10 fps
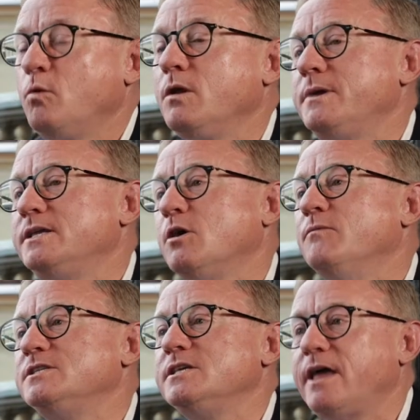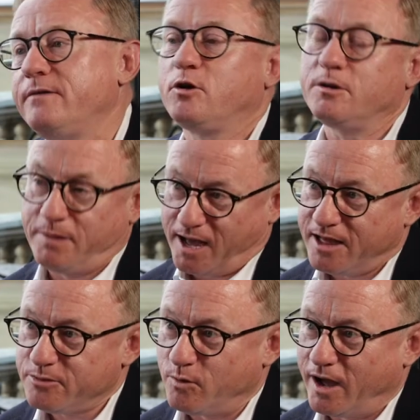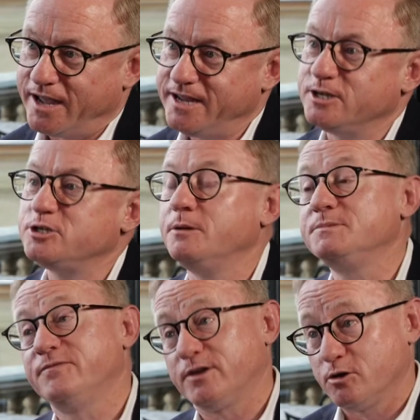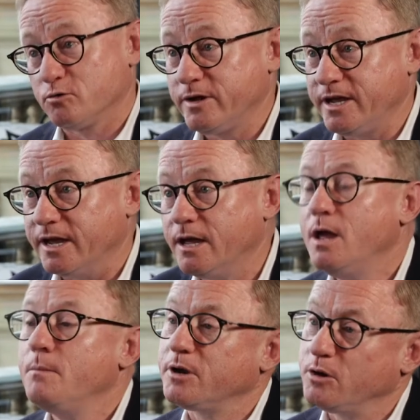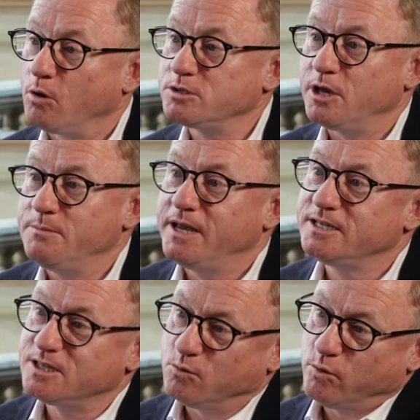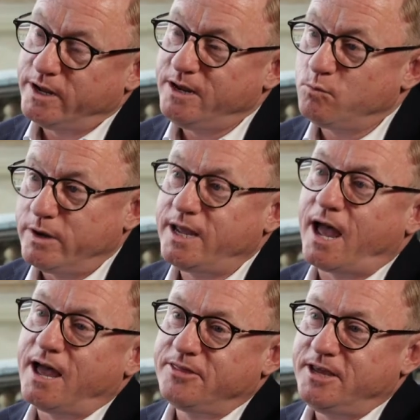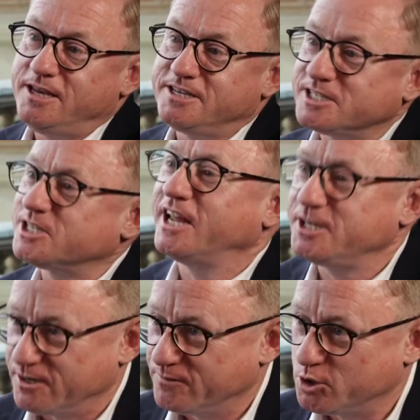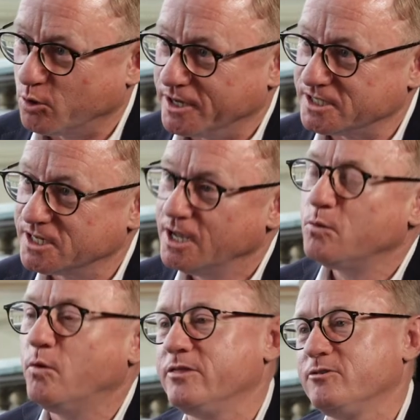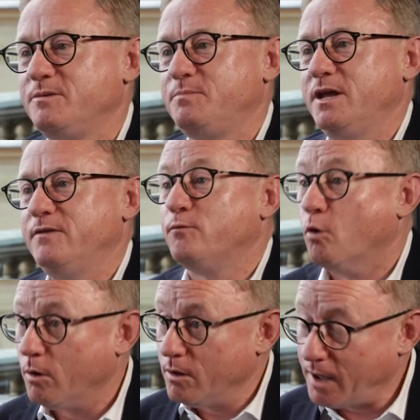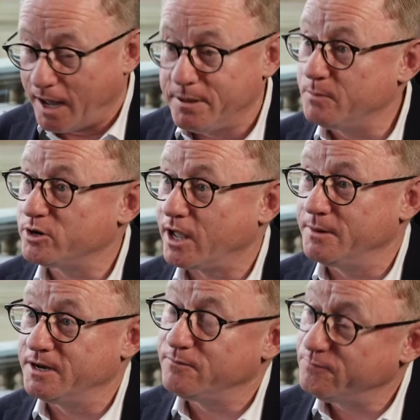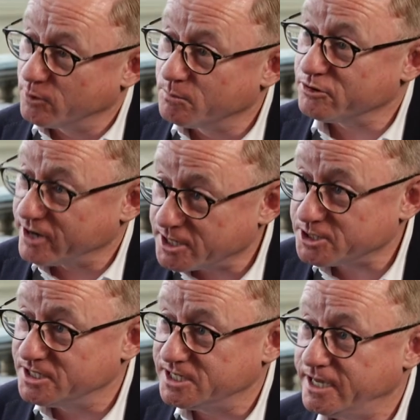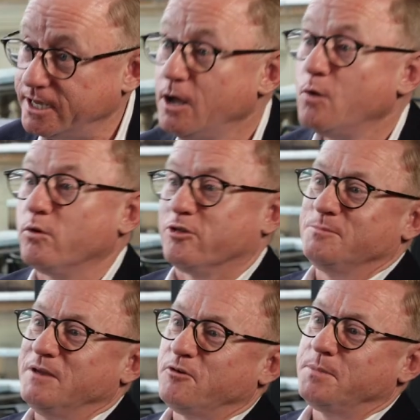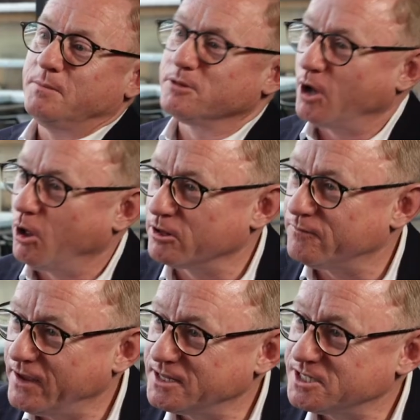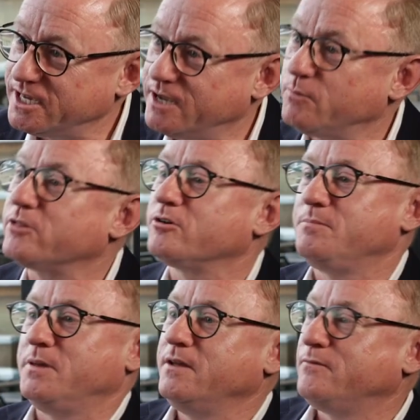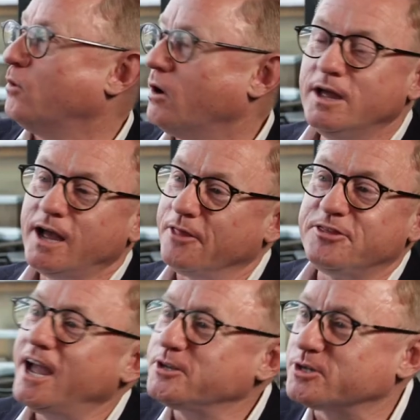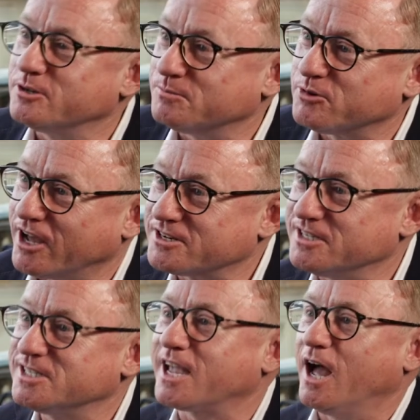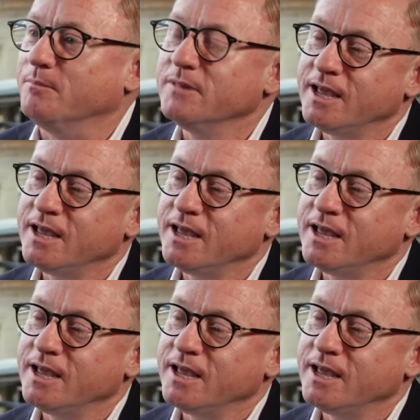Well, it means obviously they've got a pathway in terms of a career, but it also means that we, we are the destination of choice, yep. whether it be for uh, people to come in and film productions here, whether it be for people to hold events here, whether it be for uh, theatrical productions to come.